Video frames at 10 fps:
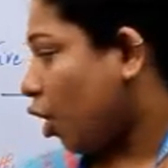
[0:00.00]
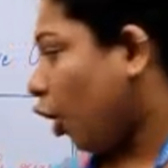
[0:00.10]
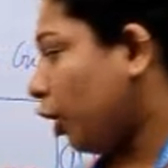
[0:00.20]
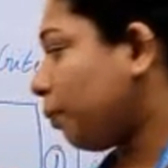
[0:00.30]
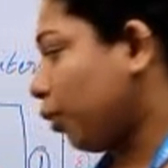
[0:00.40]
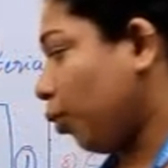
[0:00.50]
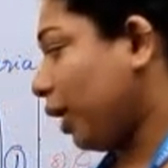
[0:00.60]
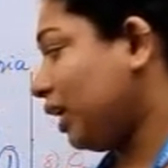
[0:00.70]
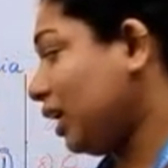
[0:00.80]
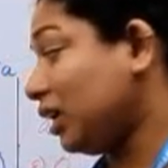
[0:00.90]
on
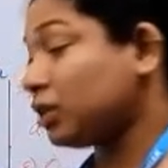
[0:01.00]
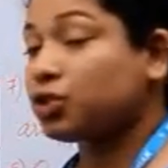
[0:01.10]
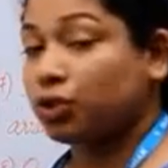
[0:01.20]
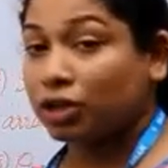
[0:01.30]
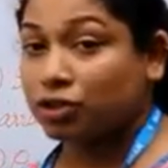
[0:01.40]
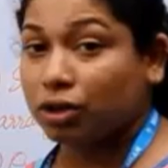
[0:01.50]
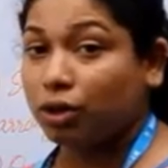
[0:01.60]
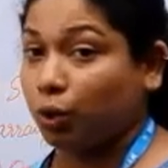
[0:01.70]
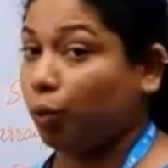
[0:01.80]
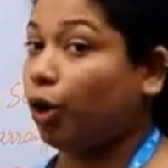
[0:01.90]
providing a structure
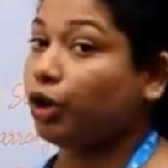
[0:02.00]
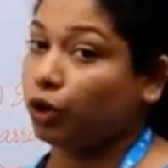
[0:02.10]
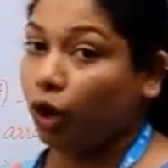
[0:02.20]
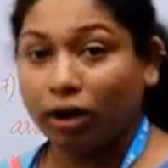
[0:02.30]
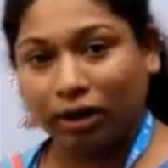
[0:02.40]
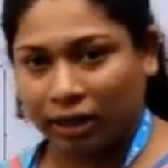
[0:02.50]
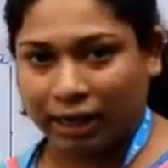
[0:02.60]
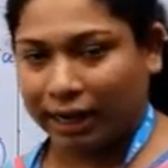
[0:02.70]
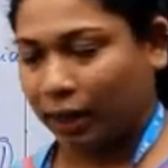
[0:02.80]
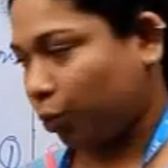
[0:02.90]
to what you're
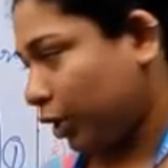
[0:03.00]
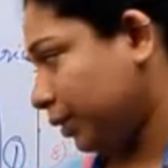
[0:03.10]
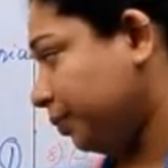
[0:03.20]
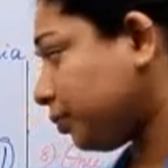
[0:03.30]
dealing with.